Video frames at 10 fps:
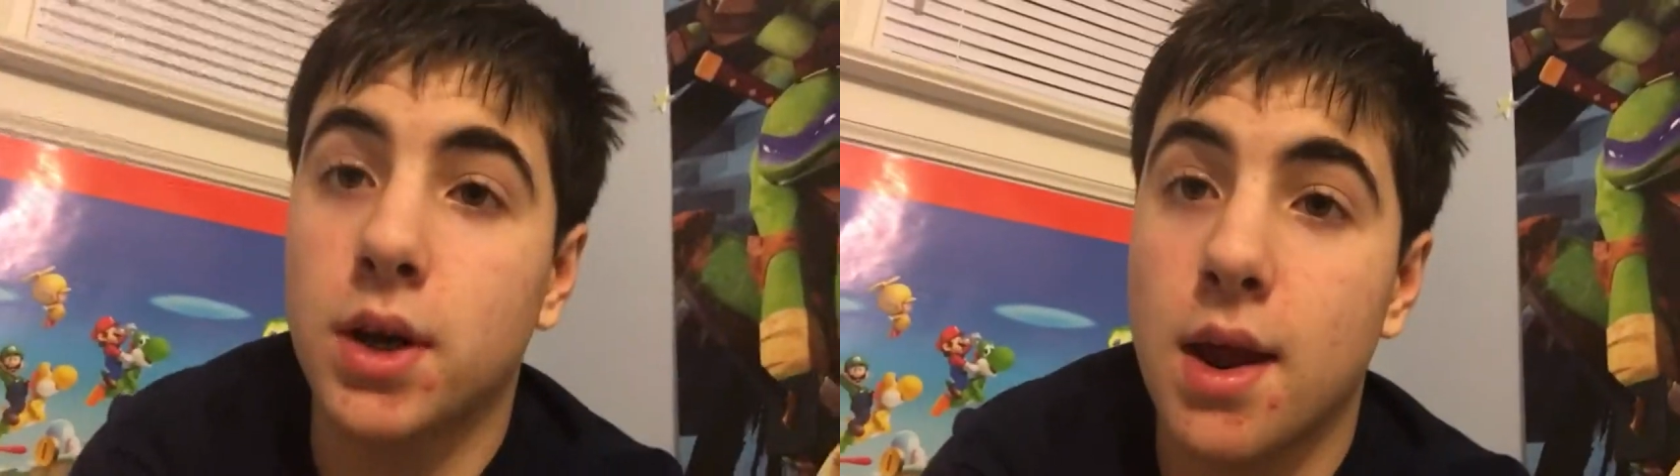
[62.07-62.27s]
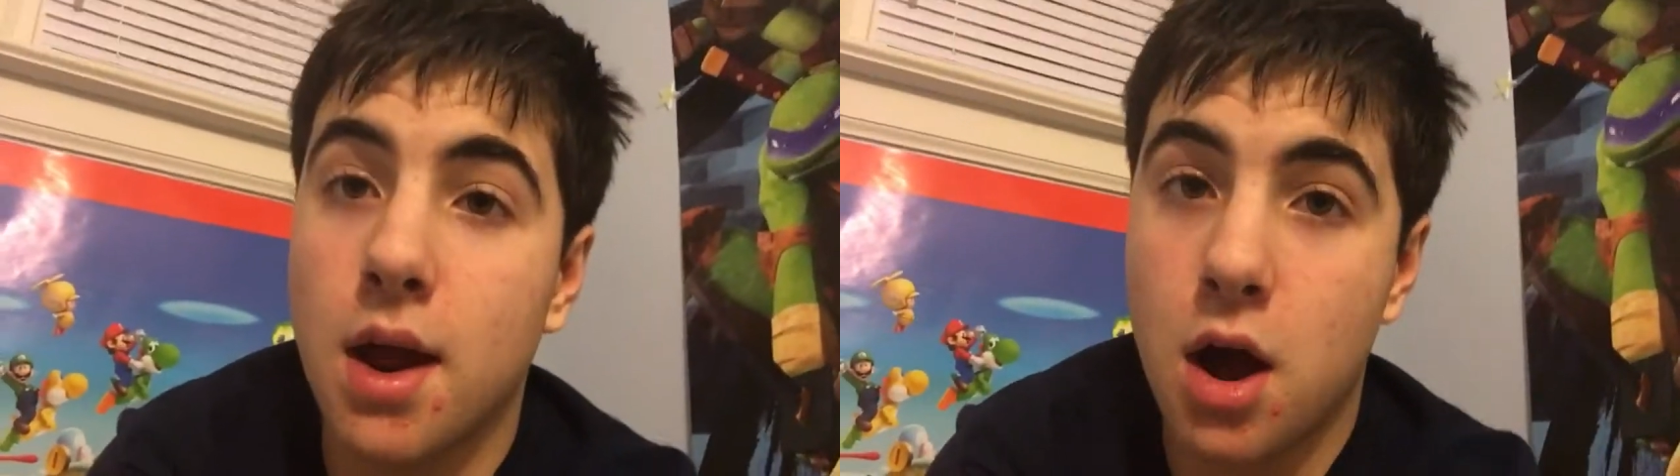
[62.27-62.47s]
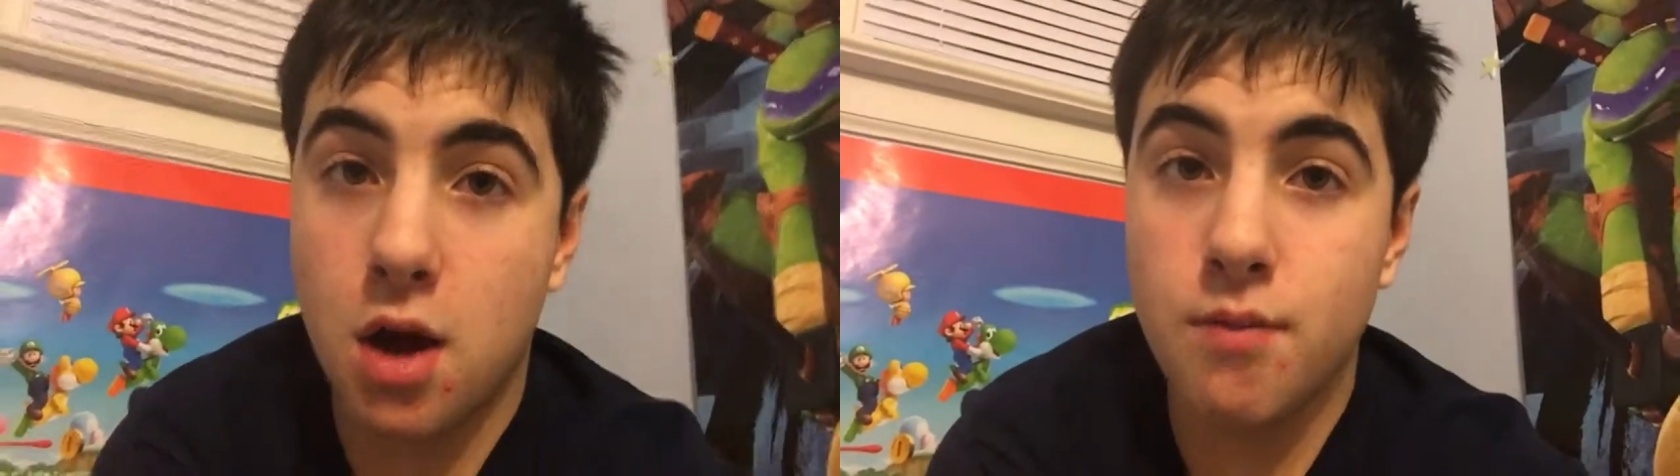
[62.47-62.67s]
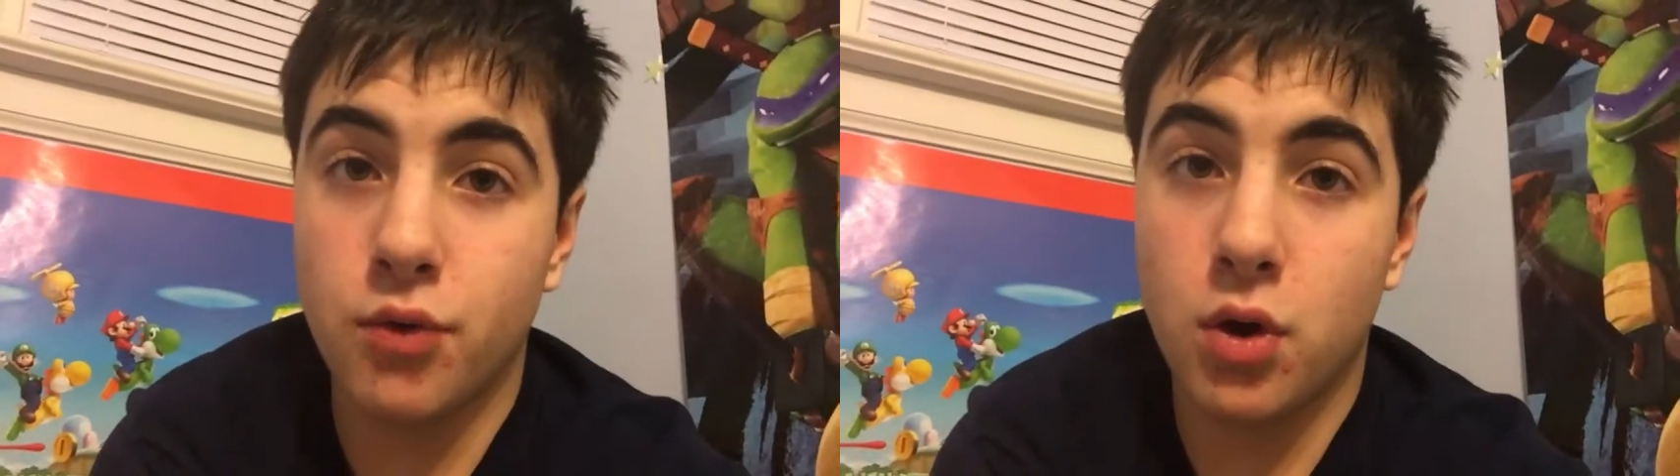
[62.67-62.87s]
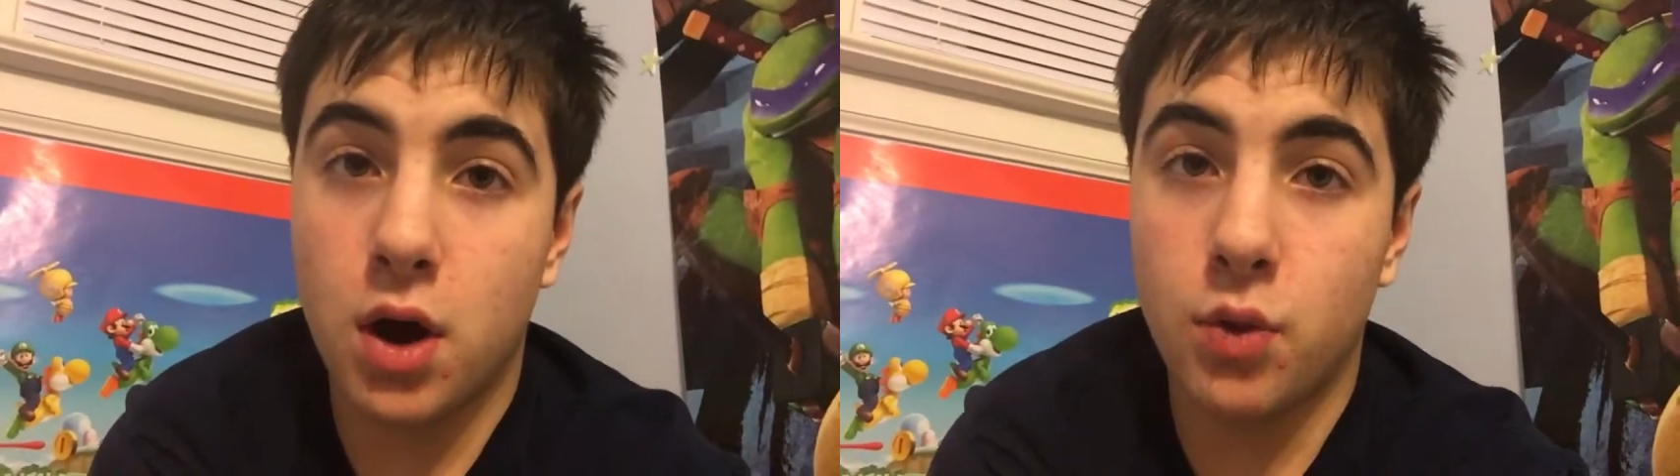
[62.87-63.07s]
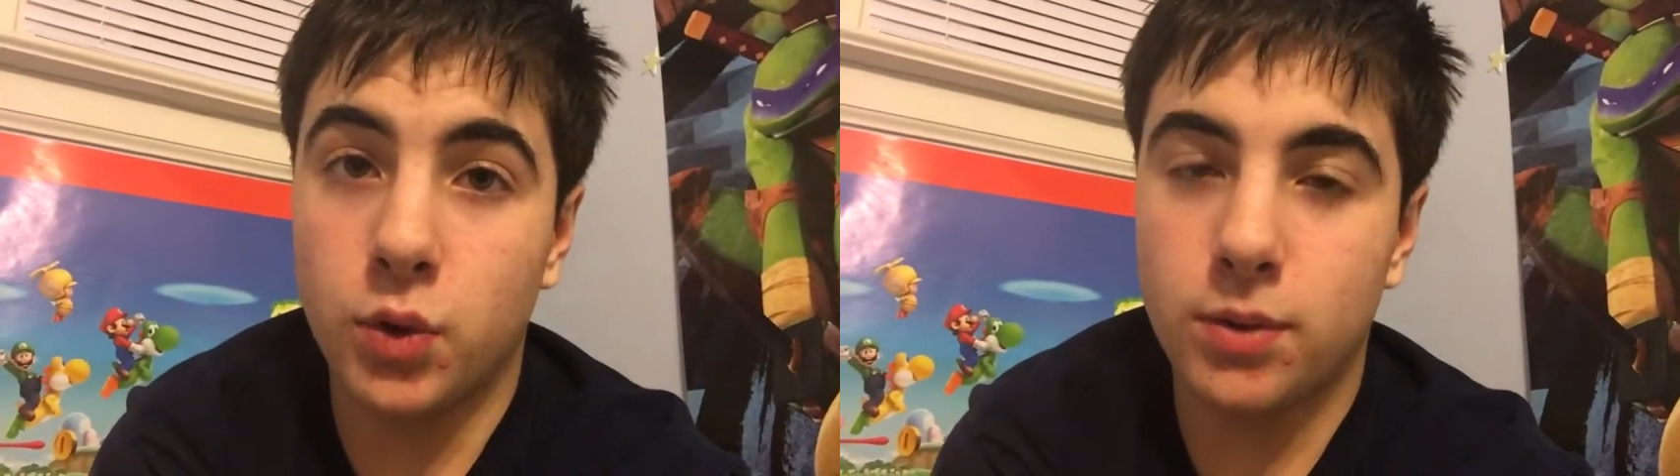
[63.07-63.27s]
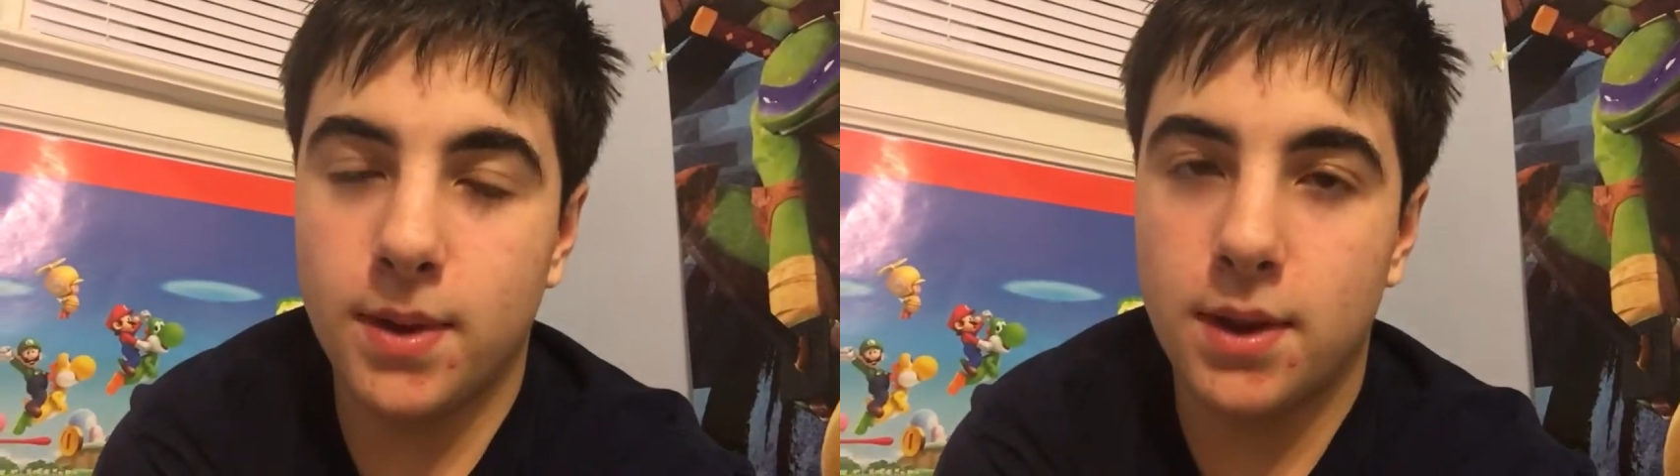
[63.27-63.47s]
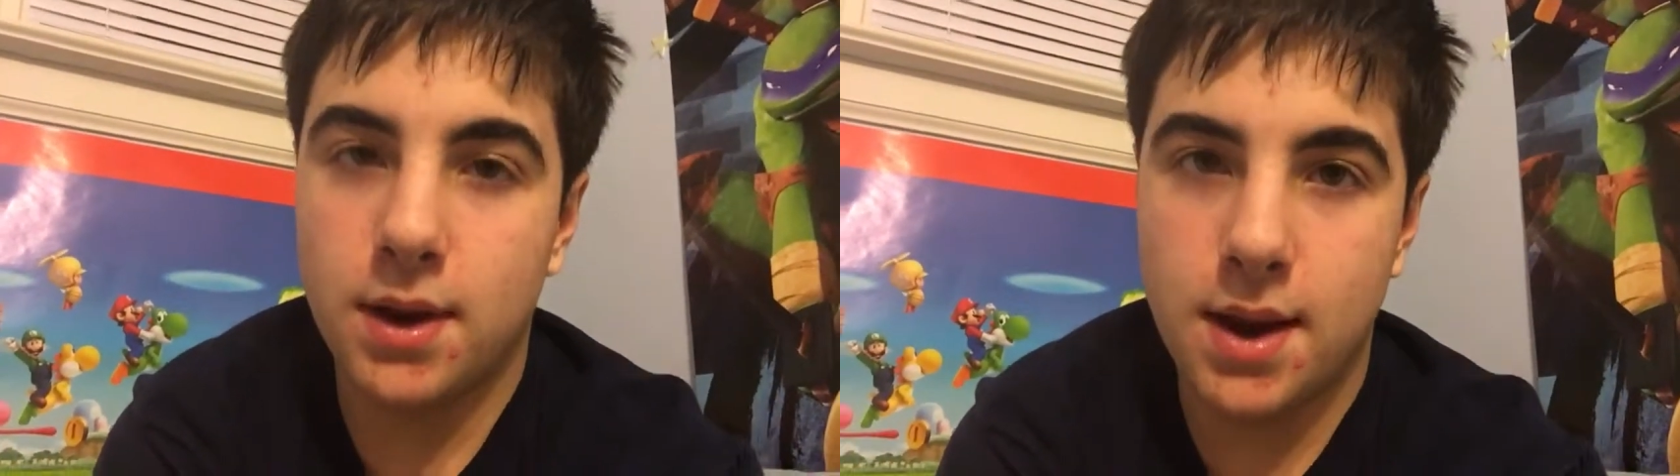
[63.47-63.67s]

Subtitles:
to get Umbreon, which will be the